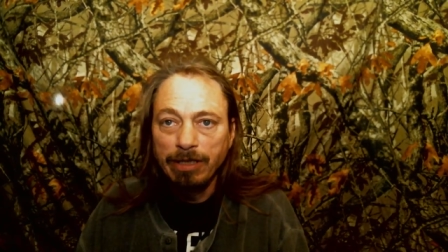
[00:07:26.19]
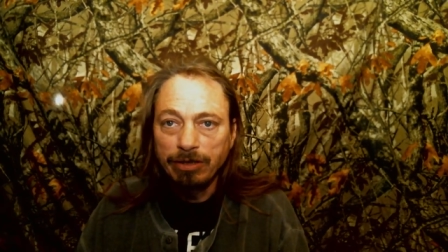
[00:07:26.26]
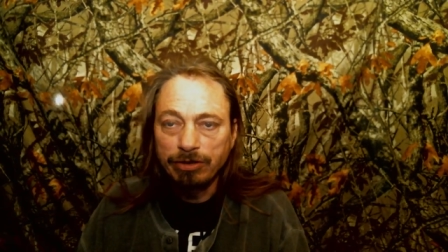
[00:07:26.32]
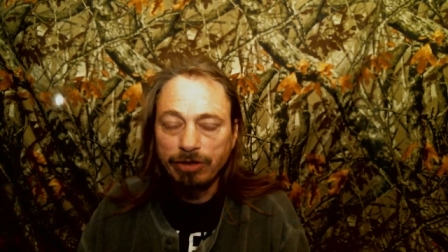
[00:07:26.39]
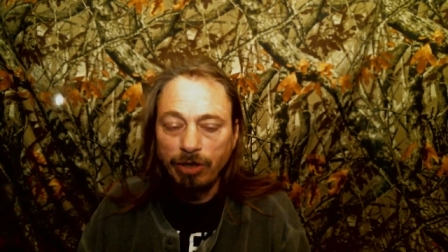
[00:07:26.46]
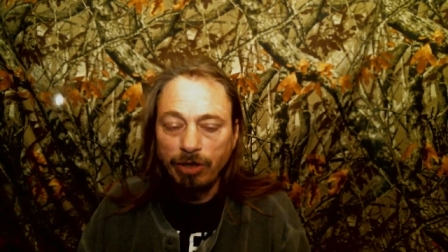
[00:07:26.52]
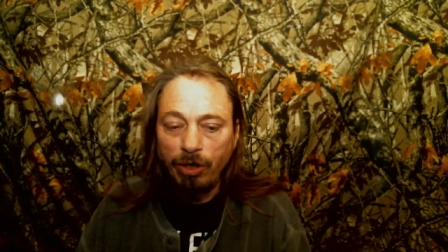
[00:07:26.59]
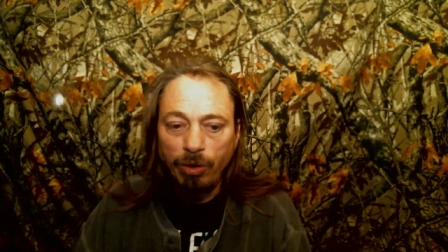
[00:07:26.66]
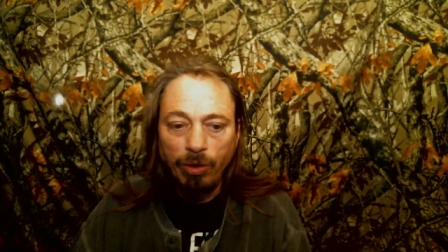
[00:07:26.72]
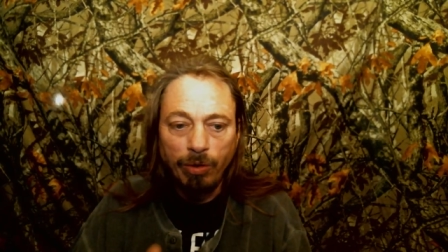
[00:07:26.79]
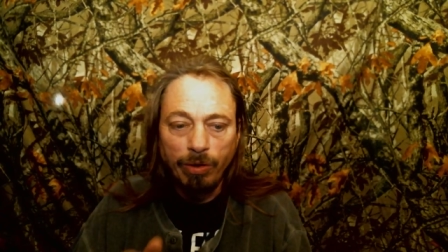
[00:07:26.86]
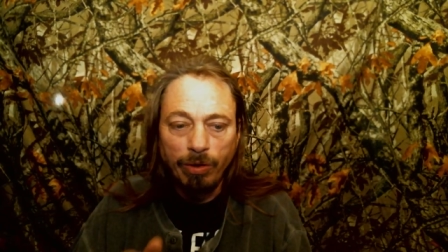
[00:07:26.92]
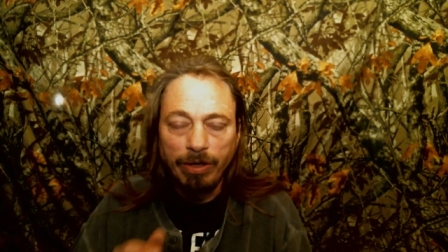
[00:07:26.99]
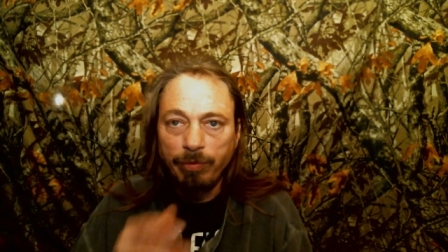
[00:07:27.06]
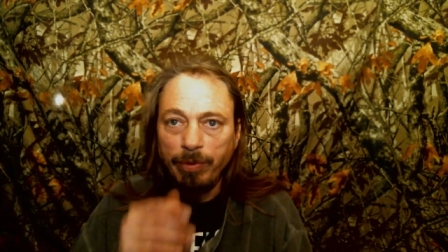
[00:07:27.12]

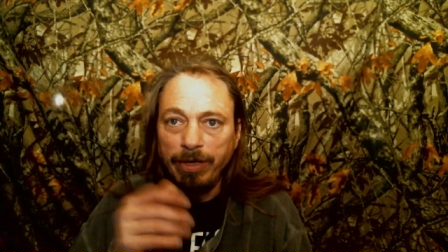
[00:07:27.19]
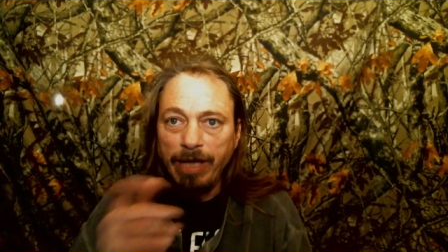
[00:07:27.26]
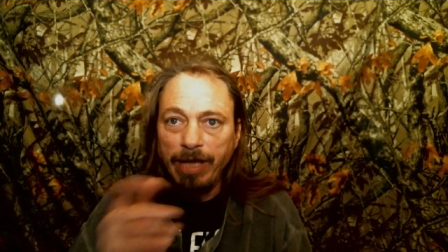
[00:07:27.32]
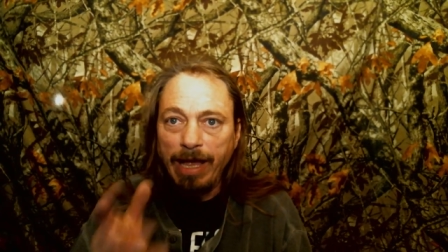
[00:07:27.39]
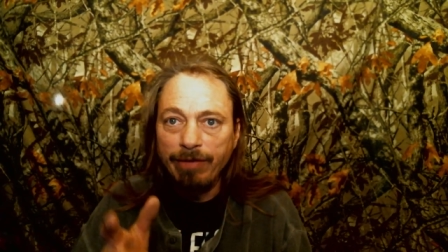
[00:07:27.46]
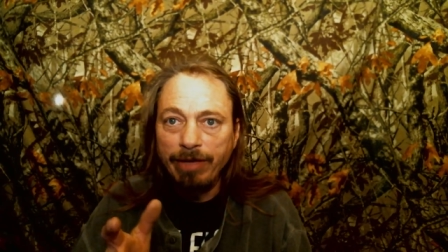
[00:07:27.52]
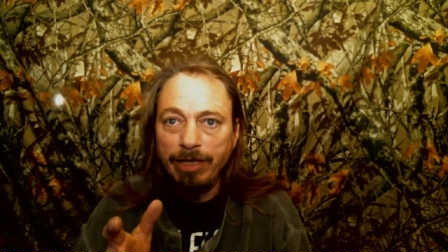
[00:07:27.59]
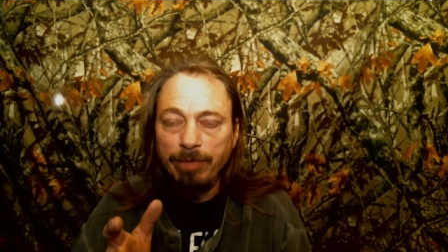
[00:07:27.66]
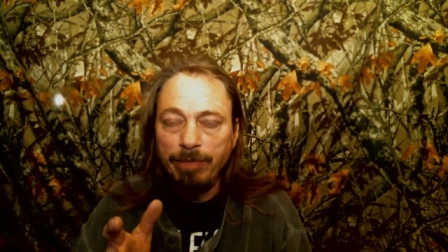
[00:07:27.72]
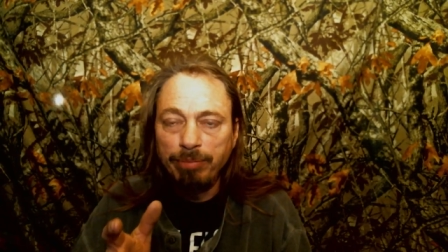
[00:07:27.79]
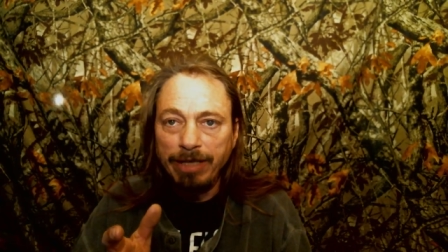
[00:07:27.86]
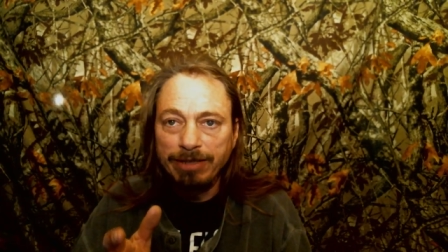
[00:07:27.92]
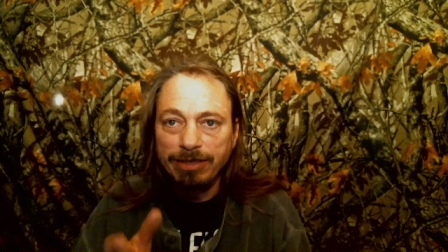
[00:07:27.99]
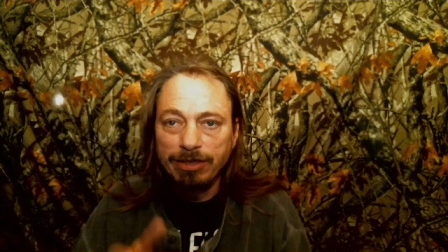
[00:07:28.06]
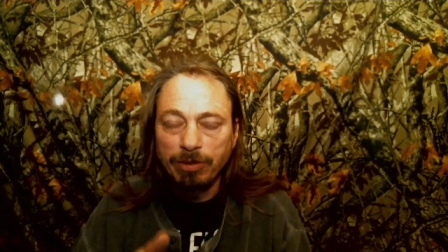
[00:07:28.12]
So if we have any
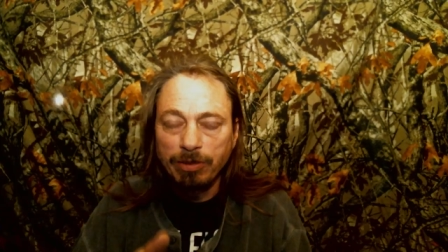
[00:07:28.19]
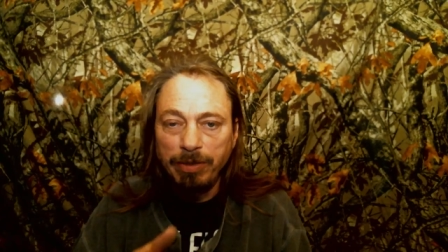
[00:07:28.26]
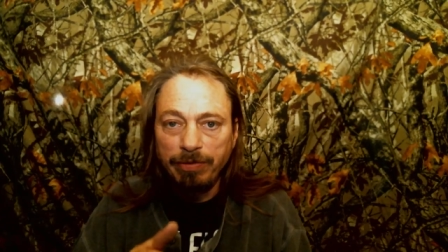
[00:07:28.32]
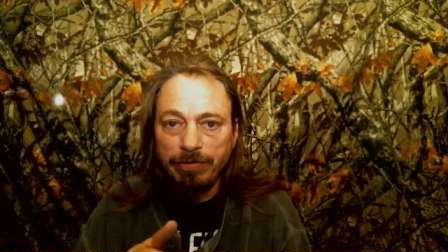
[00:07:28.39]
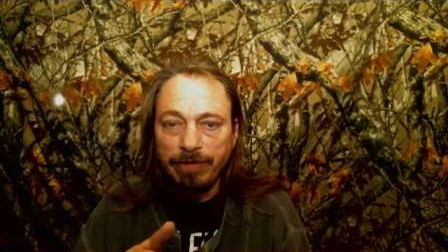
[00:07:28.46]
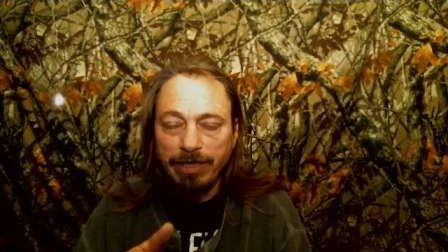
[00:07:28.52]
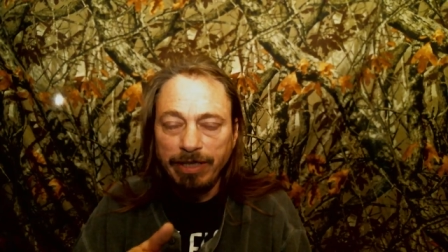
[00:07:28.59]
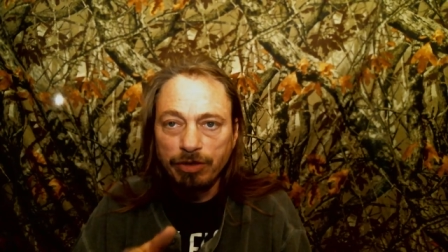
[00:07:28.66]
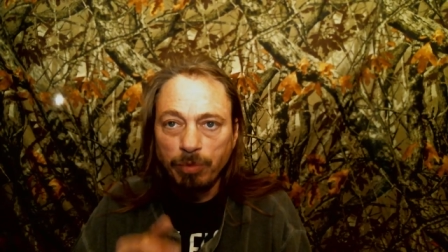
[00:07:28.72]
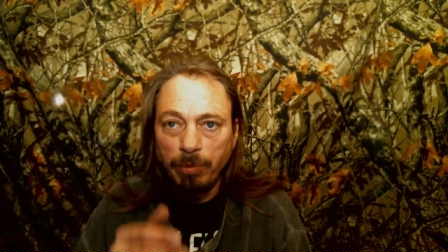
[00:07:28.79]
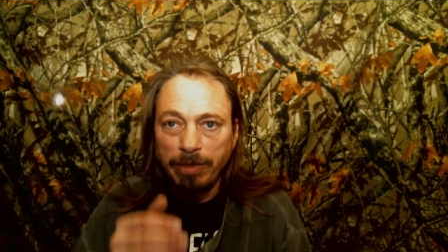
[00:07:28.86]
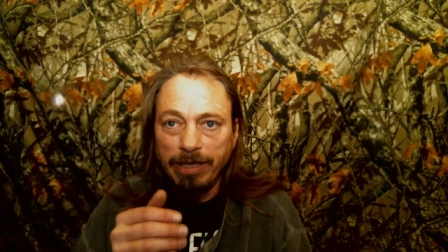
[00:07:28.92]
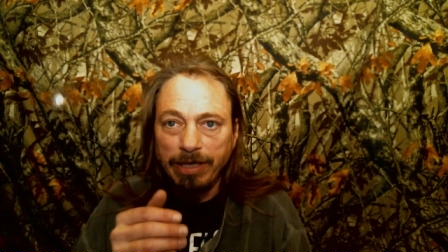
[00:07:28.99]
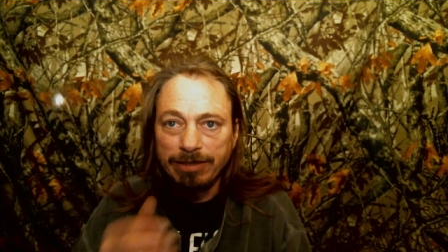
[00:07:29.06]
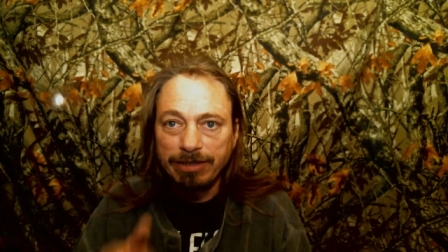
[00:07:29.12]
places that we fish where
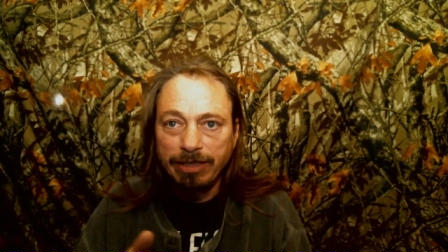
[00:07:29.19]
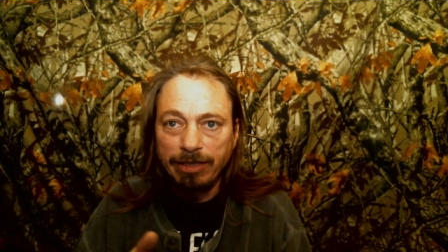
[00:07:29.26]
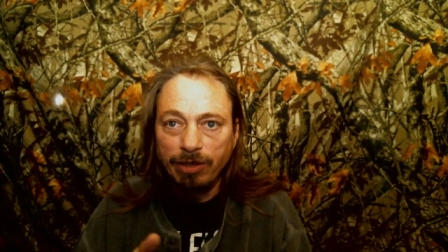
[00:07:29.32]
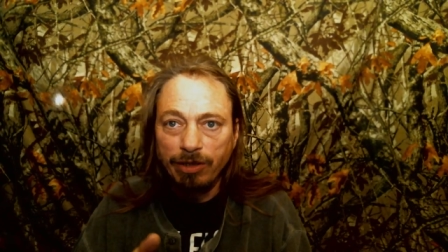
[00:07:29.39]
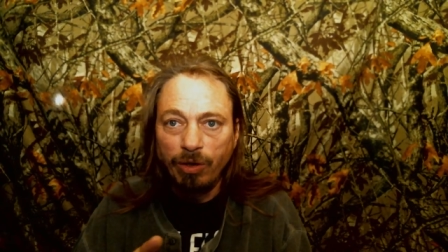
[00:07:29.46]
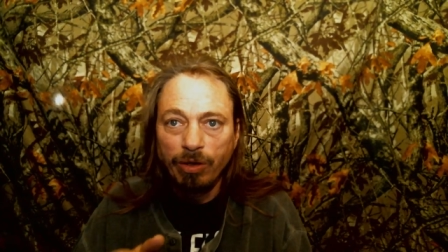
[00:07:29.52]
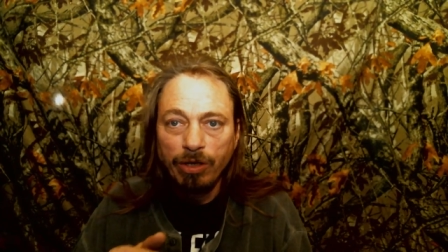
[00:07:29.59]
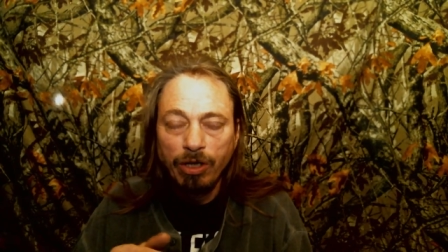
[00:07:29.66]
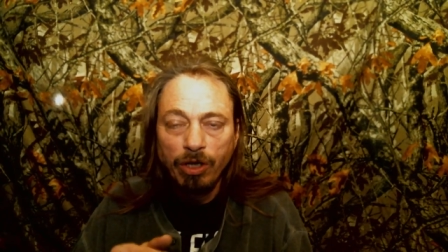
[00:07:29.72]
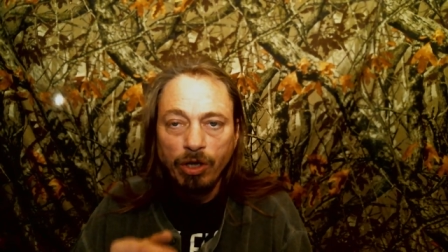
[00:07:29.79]
we get signal,